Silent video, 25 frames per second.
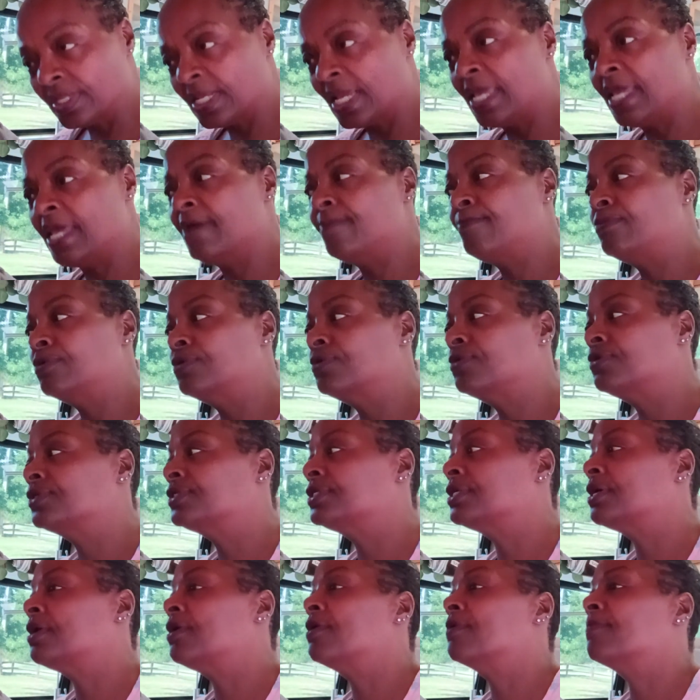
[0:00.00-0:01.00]
at
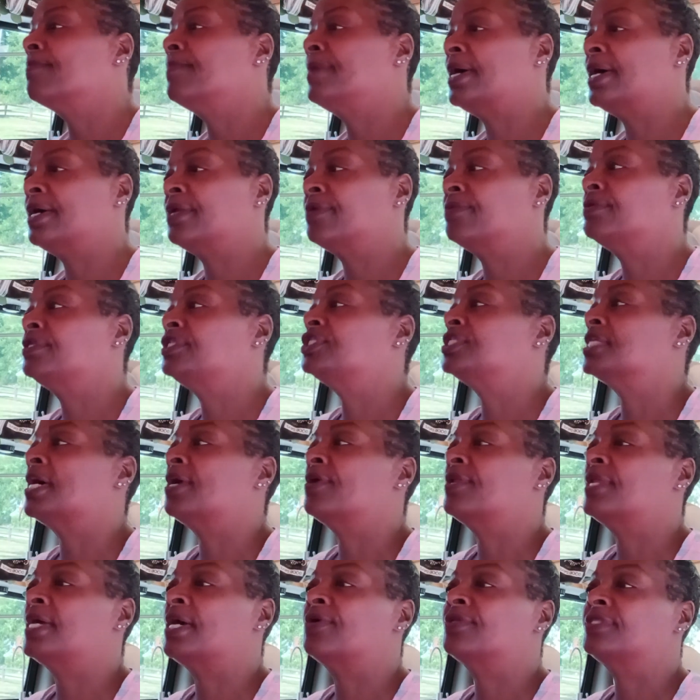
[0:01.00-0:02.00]
Bulldog Battery,
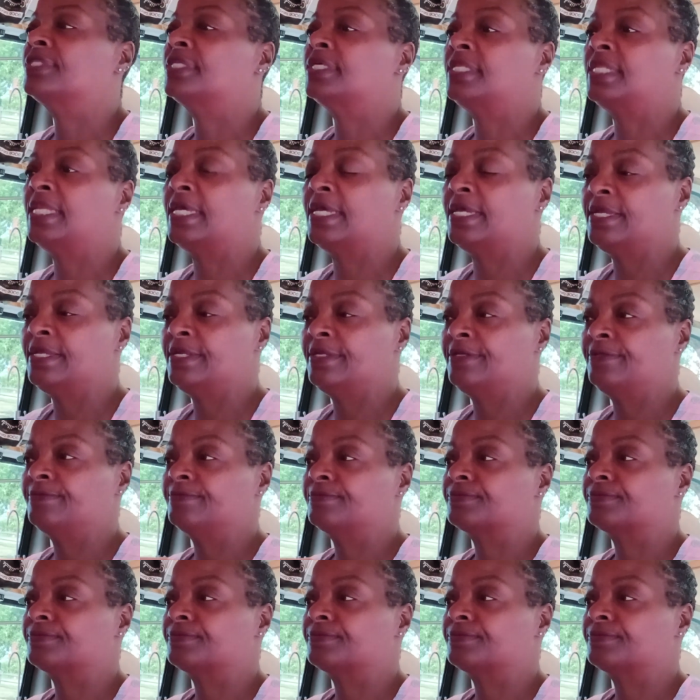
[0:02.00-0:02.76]
shout out to Nate.